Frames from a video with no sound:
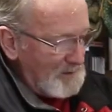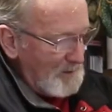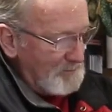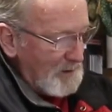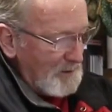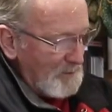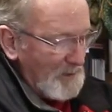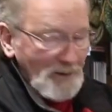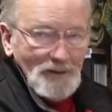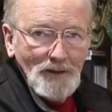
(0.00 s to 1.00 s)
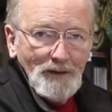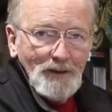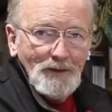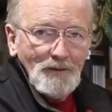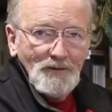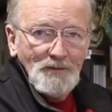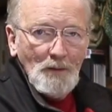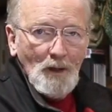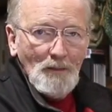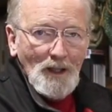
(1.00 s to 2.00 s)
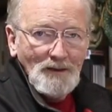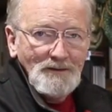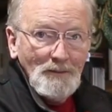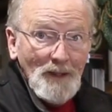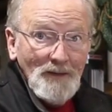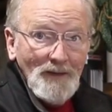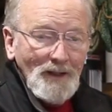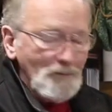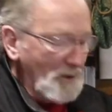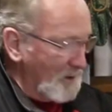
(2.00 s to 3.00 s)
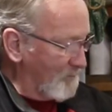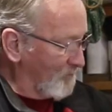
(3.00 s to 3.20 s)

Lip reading: I'm talking about a lid to a small box, about that big.